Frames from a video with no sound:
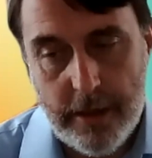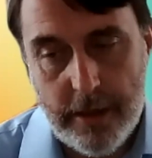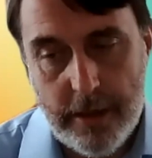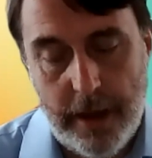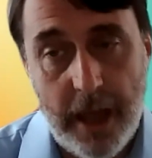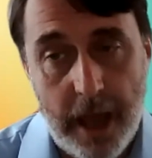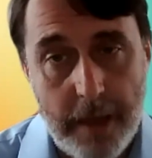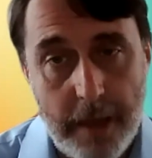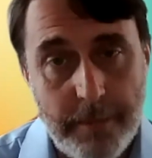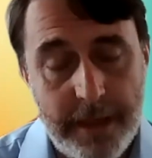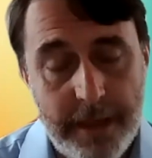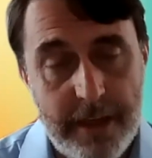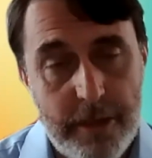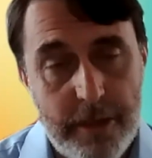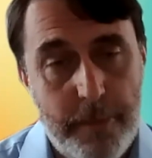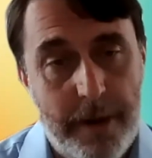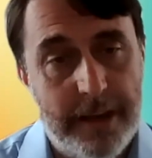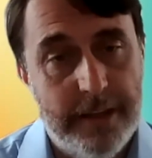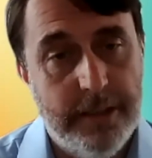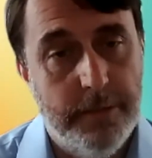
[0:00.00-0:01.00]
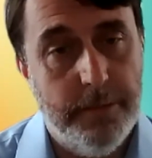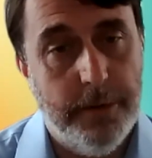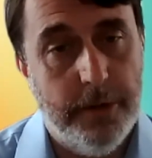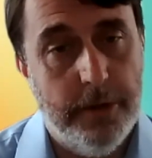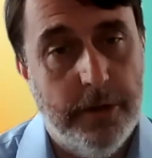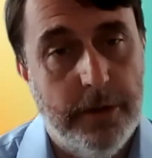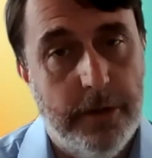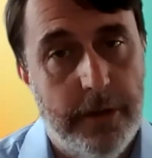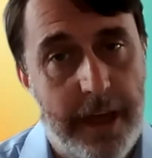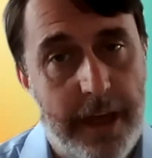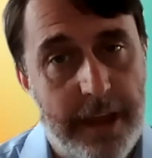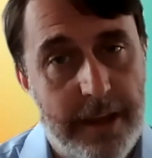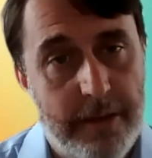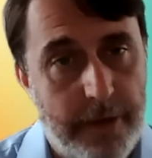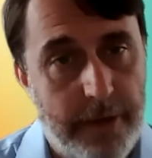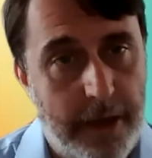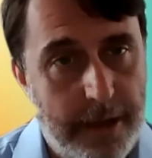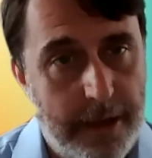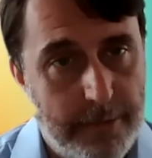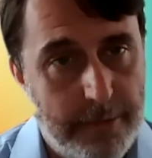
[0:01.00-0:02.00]
as timely as possible
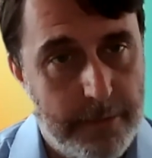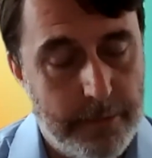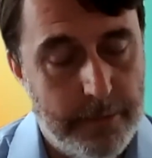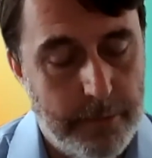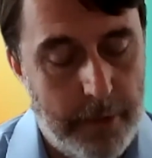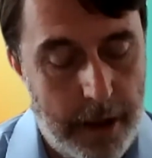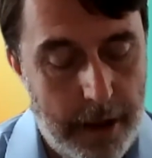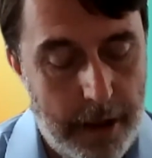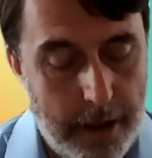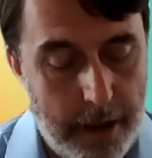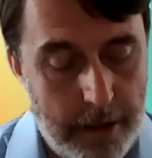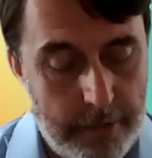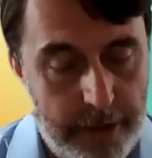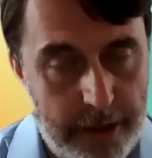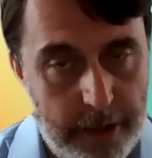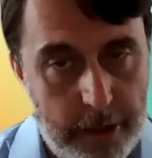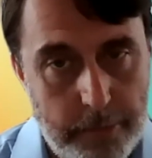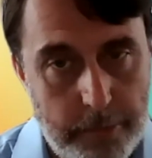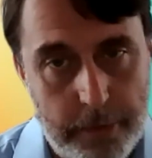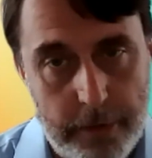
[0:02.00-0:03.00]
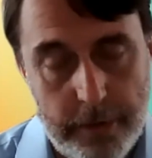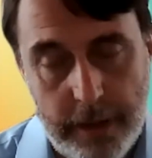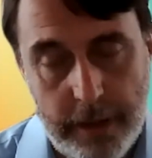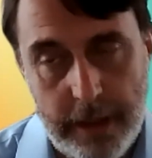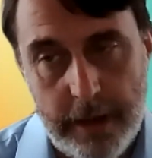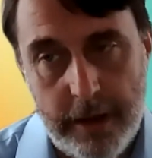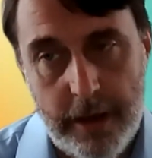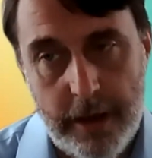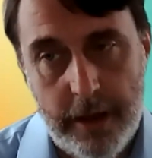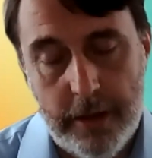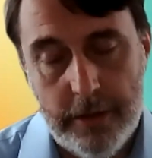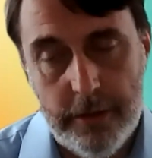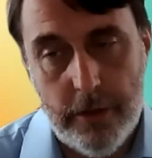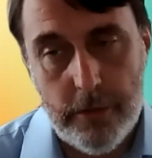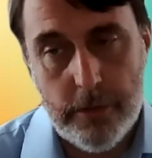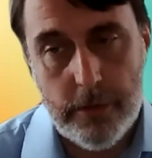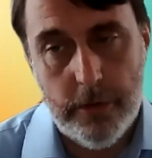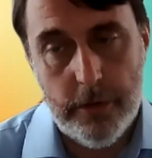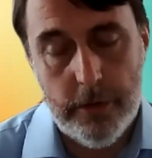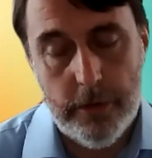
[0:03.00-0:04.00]
and available in
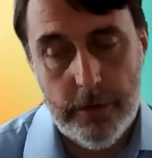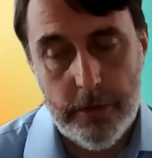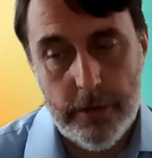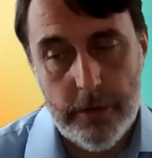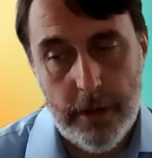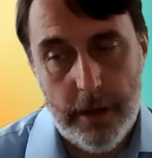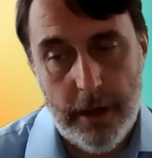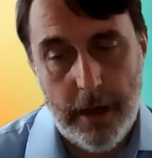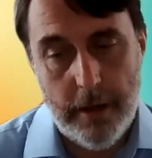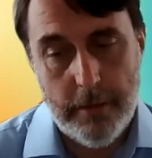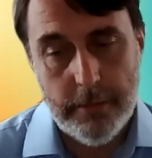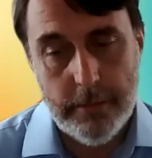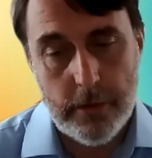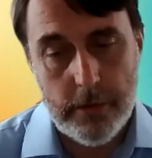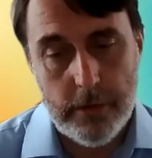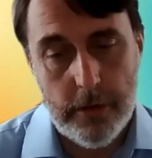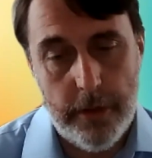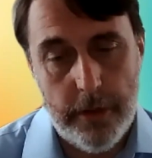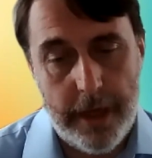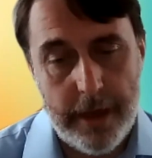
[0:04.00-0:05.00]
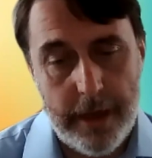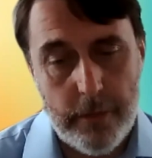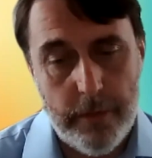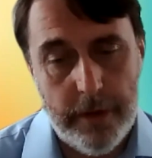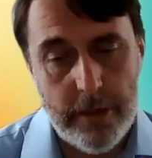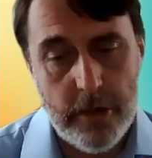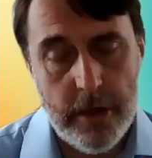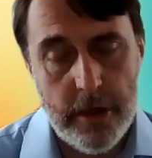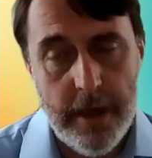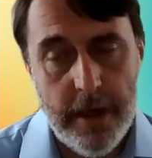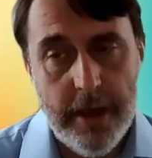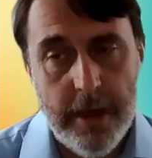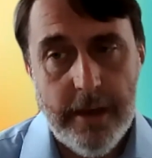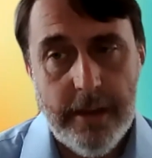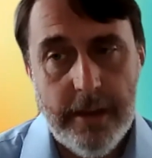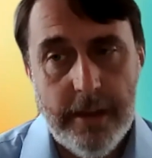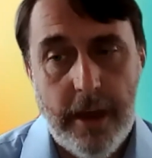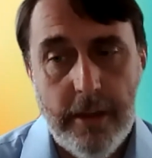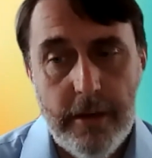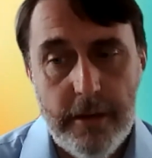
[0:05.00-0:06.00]
a local
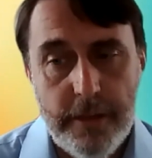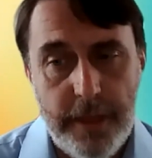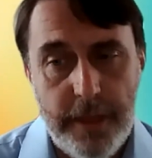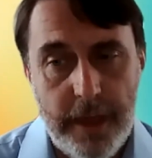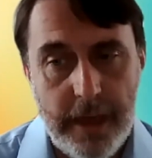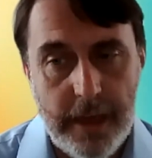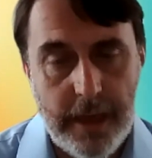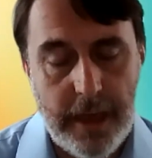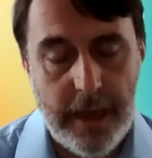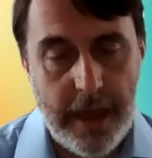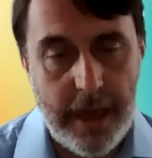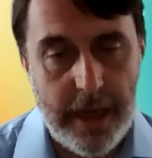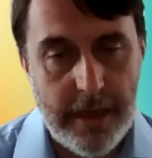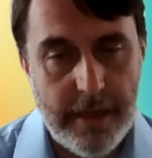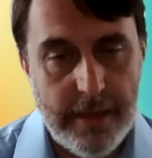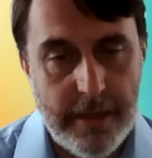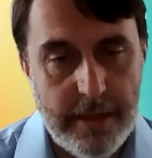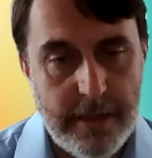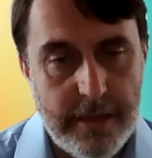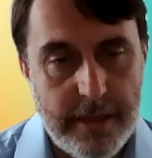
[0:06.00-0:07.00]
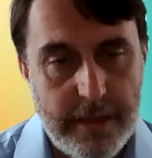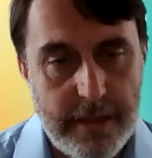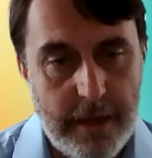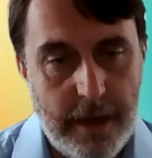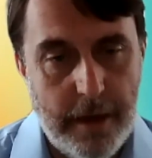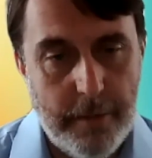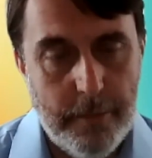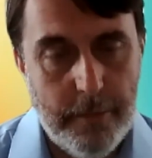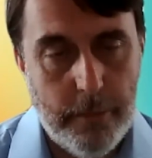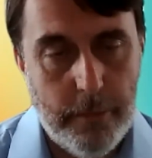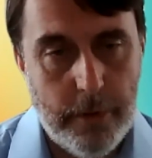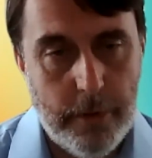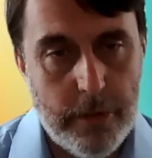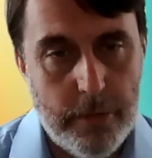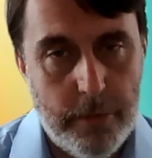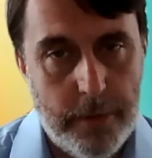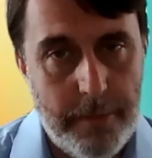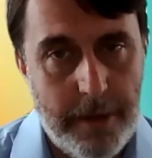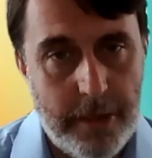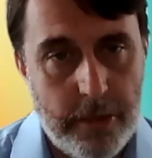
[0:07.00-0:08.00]
language. The other thing is,
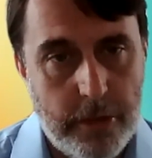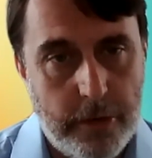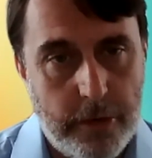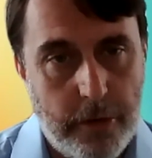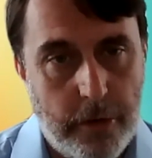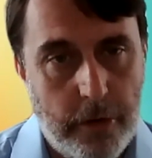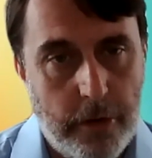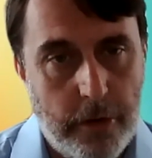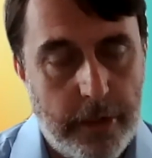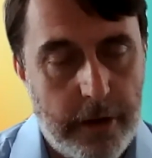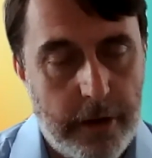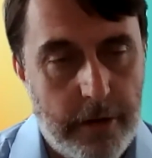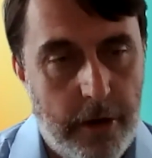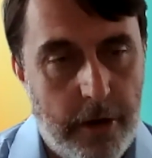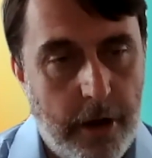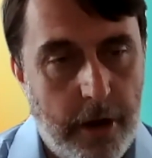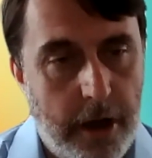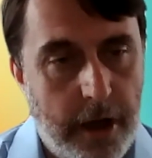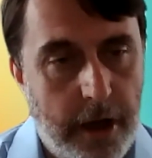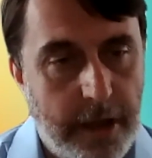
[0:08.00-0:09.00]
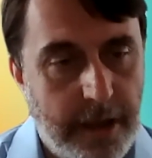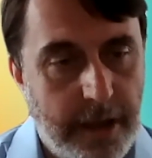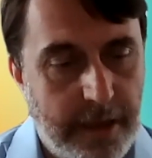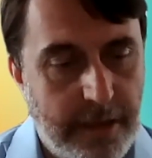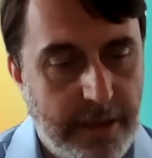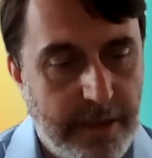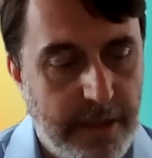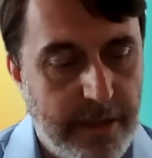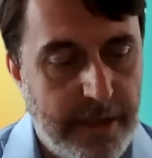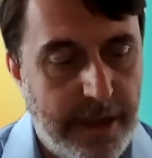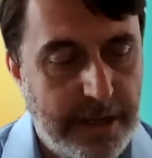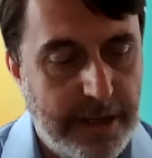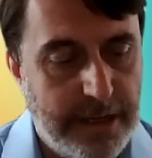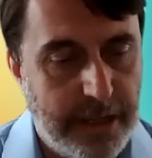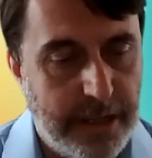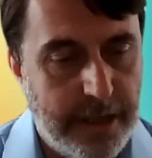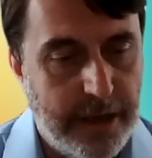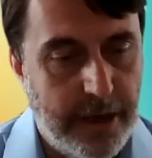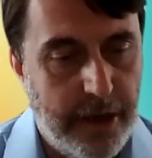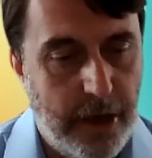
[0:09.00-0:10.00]
which we mentioned earlier on, is this
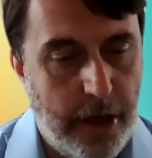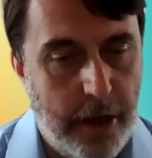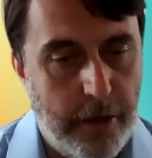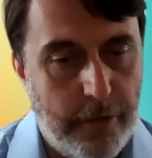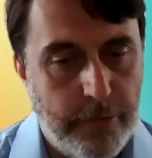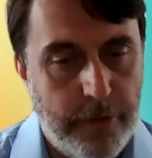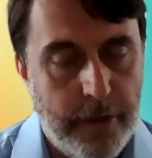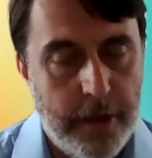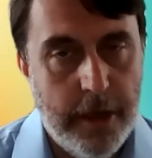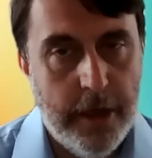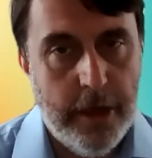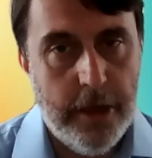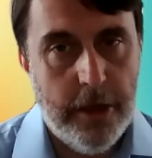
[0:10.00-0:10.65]
idea of